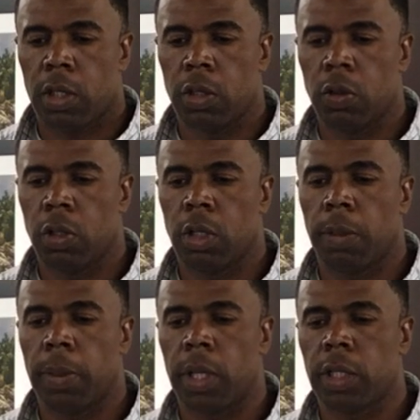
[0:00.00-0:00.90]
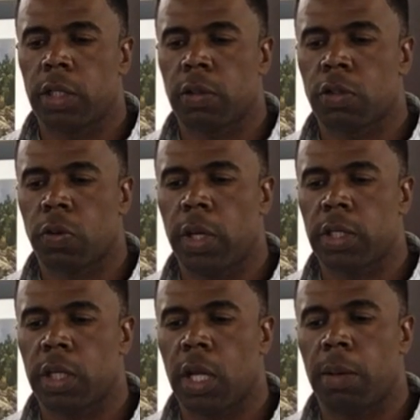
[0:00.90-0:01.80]
Due to an abundance of
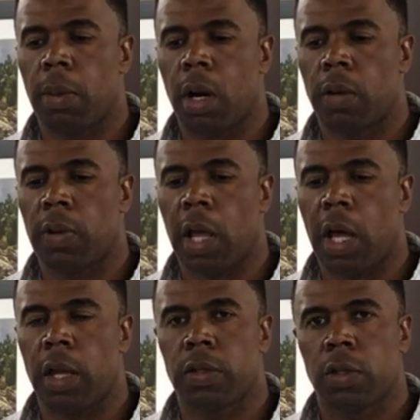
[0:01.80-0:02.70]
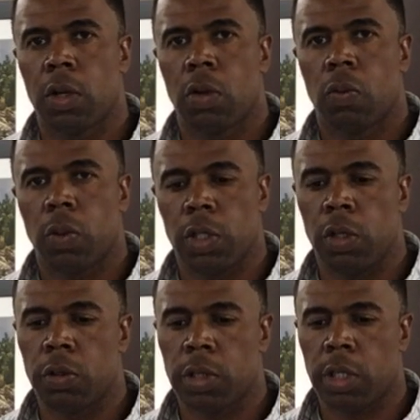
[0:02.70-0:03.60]
stress in our modern lives, we
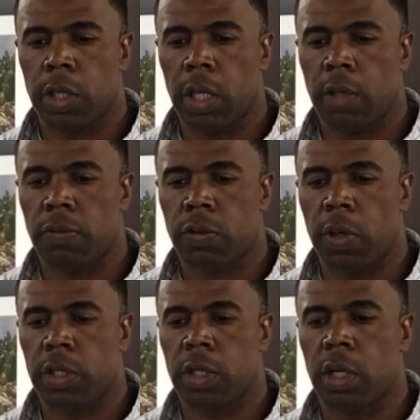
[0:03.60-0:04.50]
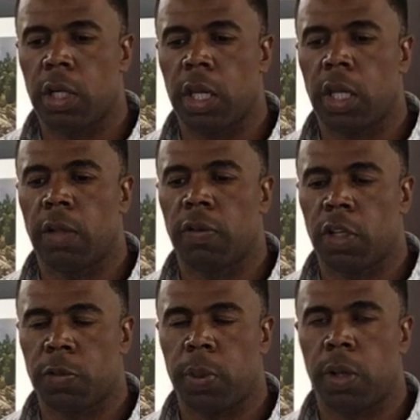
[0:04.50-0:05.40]
usually think of stress in a negative
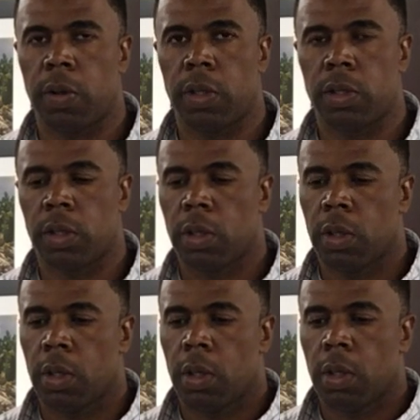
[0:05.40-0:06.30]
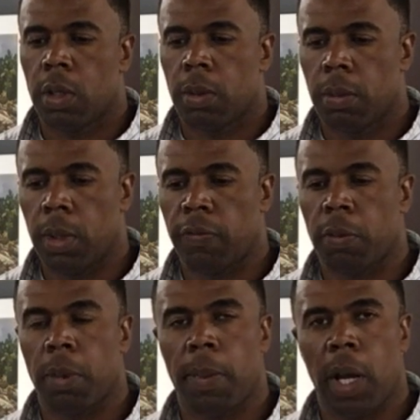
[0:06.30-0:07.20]
experience. But
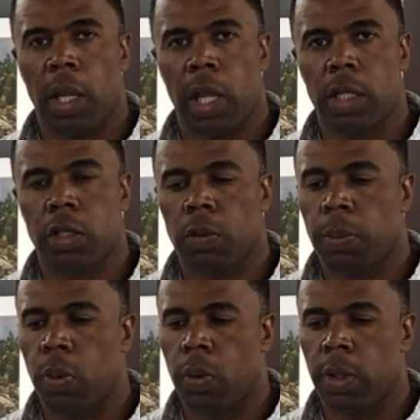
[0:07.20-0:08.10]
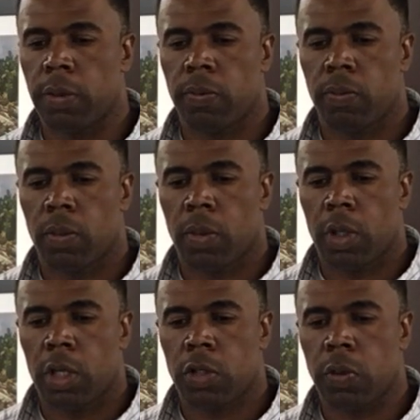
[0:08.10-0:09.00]
from a biological point,
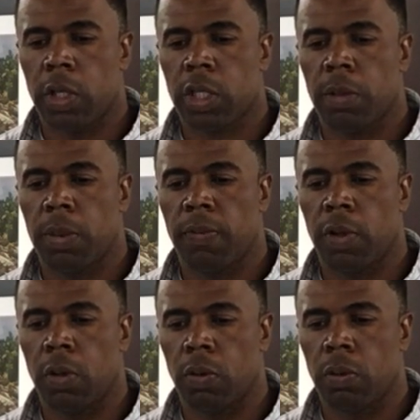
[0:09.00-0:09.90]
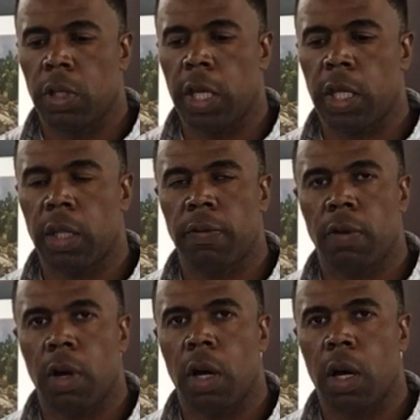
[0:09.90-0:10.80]
stress can be viewed negative
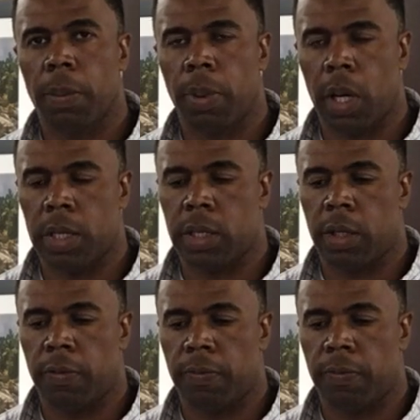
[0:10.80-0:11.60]
or positive.